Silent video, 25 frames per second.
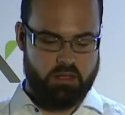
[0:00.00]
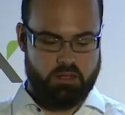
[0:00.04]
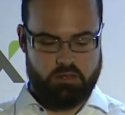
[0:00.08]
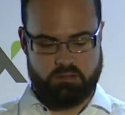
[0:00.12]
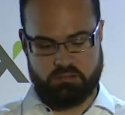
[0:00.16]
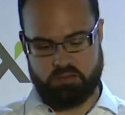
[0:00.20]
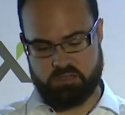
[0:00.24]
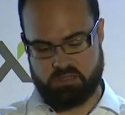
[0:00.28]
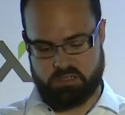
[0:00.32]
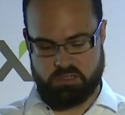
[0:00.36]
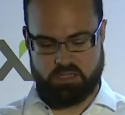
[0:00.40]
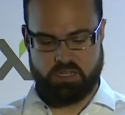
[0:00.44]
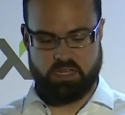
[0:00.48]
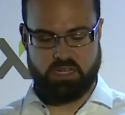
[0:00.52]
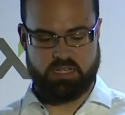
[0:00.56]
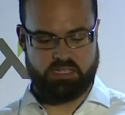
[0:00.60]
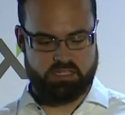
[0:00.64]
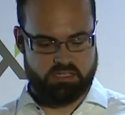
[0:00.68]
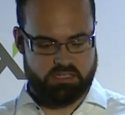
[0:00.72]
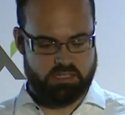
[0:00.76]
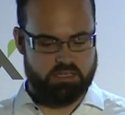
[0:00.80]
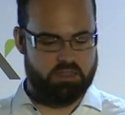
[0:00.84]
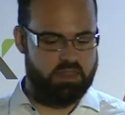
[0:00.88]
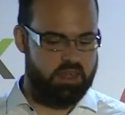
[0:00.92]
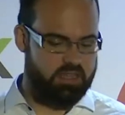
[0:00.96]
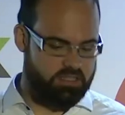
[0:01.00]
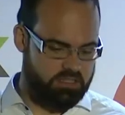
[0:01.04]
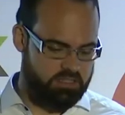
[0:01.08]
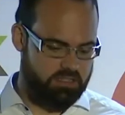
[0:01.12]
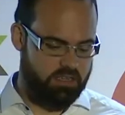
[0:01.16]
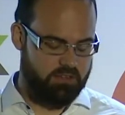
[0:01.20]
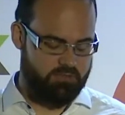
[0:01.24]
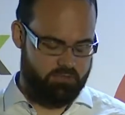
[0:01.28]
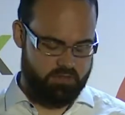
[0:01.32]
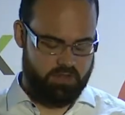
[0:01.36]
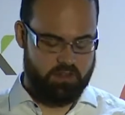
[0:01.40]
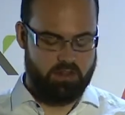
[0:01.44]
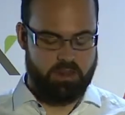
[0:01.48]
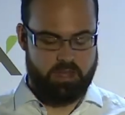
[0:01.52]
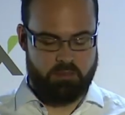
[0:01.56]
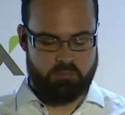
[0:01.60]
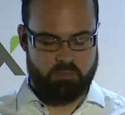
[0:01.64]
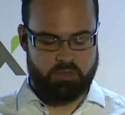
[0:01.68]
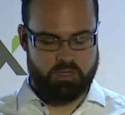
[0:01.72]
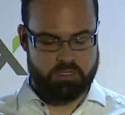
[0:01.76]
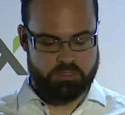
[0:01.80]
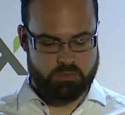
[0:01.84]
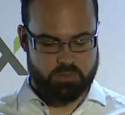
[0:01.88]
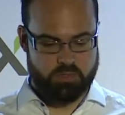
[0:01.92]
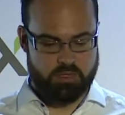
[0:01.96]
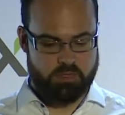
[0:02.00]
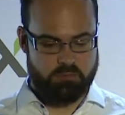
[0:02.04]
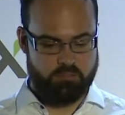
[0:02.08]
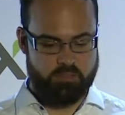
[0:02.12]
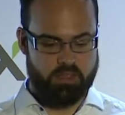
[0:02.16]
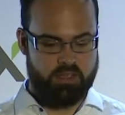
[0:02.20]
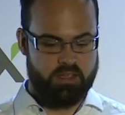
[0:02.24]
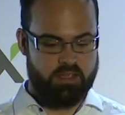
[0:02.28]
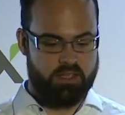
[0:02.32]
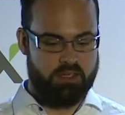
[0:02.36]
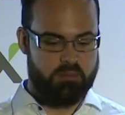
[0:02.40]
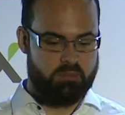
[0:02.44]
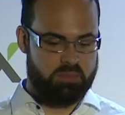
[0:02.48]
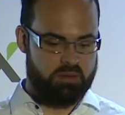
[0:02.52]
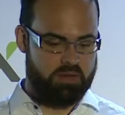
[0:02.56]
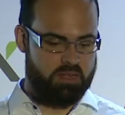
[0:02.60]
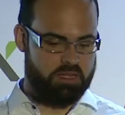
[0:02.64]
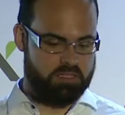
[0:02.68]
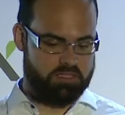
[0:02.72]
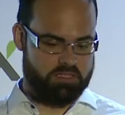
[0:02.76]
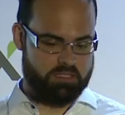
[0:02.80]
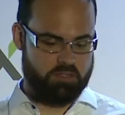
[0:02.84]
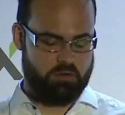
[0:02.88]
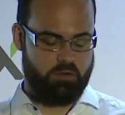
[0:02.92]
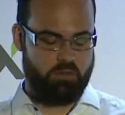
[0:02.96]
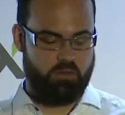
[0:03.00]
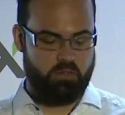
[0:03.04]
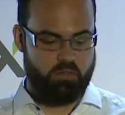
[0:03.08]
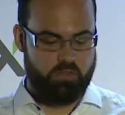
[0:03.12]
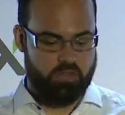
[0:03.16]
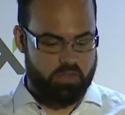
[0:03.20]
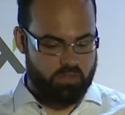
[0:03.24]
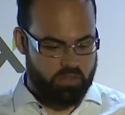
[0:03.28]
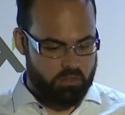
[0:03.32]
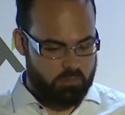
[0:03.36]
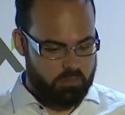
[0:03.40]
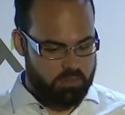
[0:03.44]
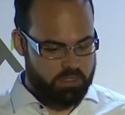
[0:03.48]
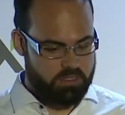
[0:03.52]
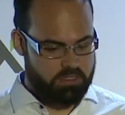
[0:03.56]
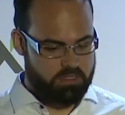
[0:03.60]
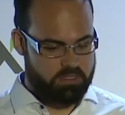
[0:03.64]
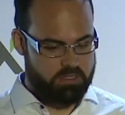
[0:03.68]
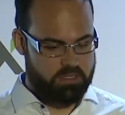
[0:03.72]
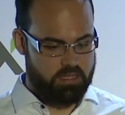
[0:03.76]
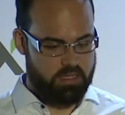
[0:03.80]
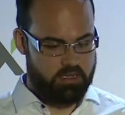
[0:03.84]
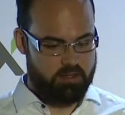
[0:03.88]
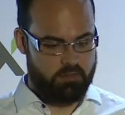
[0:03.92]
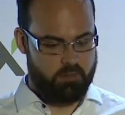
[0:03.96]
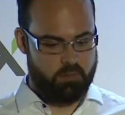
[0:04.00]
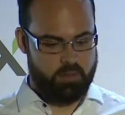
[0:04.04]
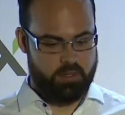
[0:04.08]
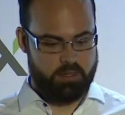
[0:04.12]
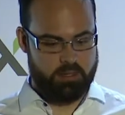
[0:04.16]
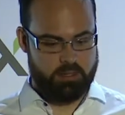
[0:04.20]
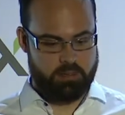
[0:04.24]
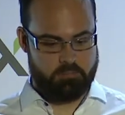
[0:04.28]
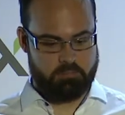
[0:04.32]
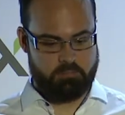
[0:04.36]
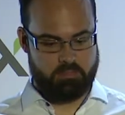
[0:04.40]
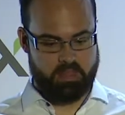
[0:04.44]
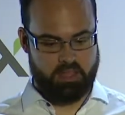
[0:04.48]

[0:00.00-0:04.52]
Well, let's stick that stuff in a Lambda as well, plus all the other bits that we